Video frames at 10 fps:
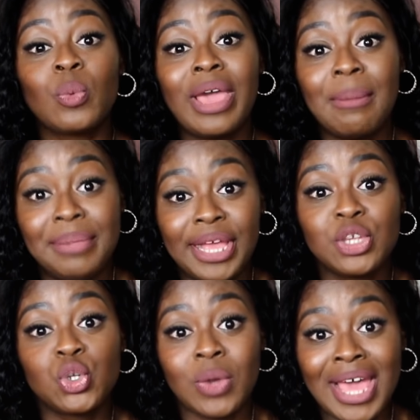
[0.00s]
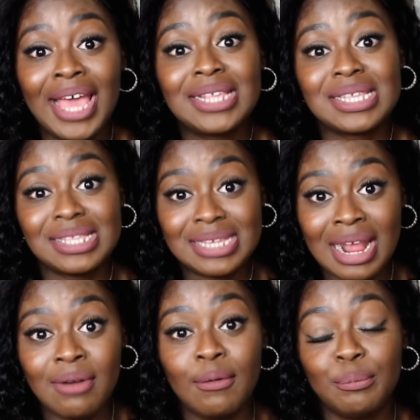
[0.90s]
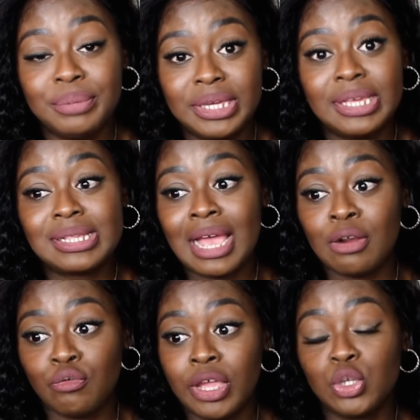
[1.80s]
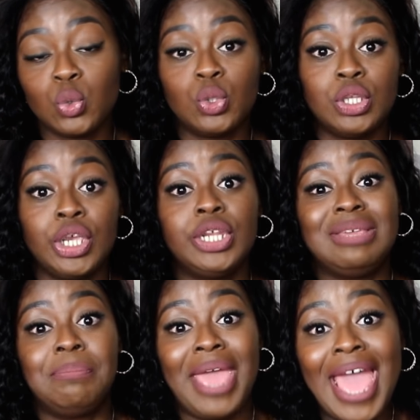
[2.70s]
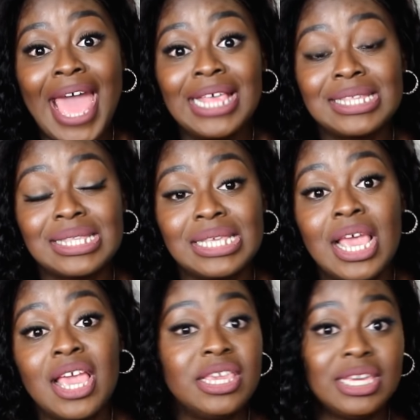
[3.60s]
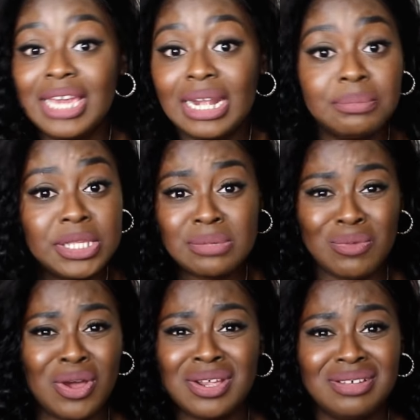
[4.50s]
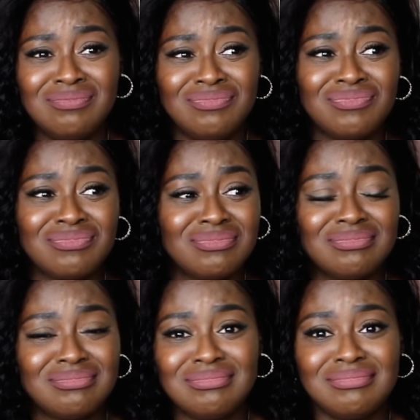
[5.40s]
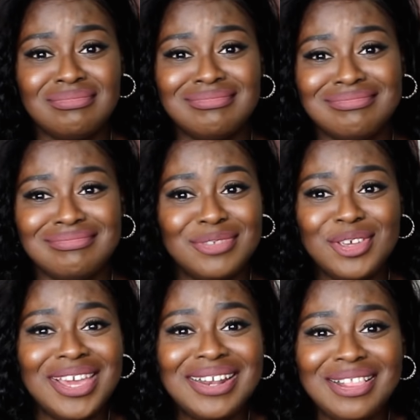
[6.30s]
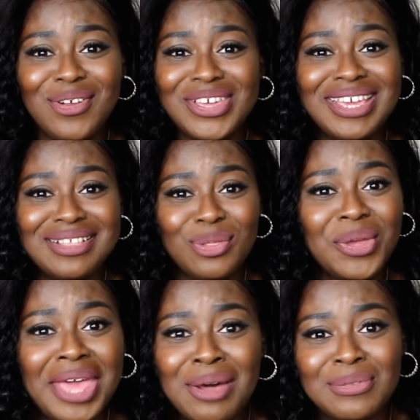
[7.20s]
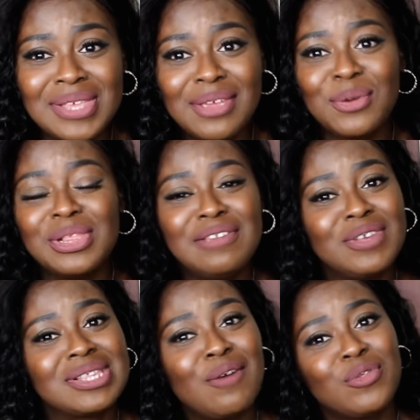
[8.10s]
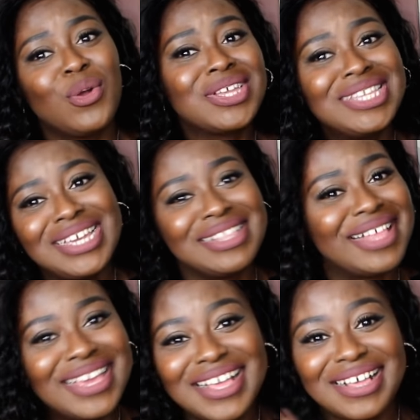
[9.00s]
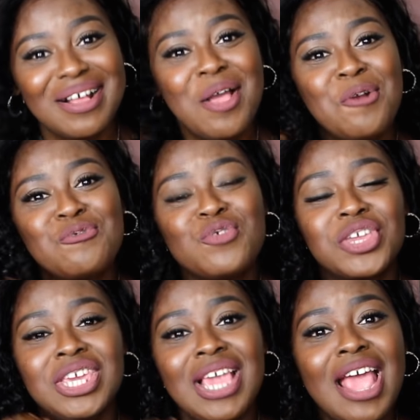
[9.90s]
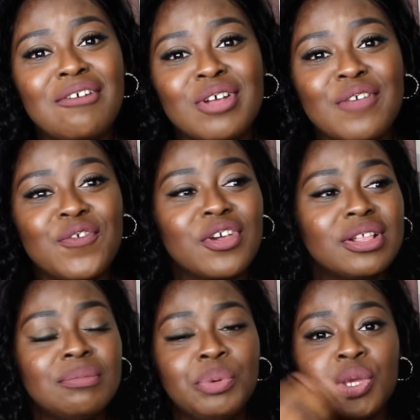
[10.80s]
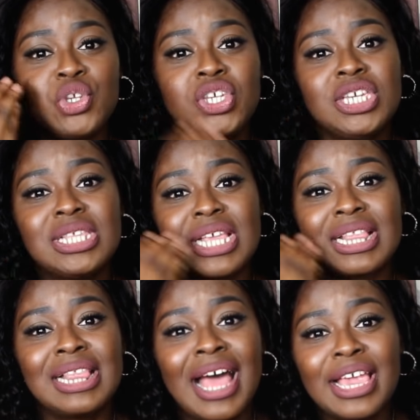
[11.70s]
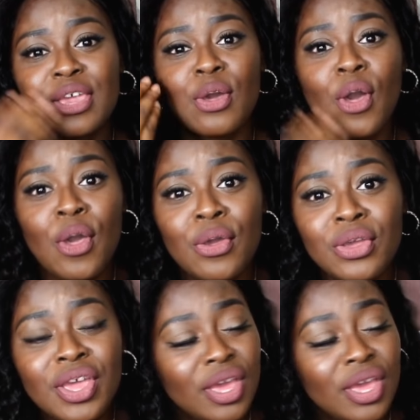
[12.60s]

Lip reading: why I blanked your ass, Daryl, because I read your dirty past. You gotta be smarter. You gotta log in, log out. How you gonna leave yourself logged in? Like, rookie error. If you're gonna be a cheating, lying hoe,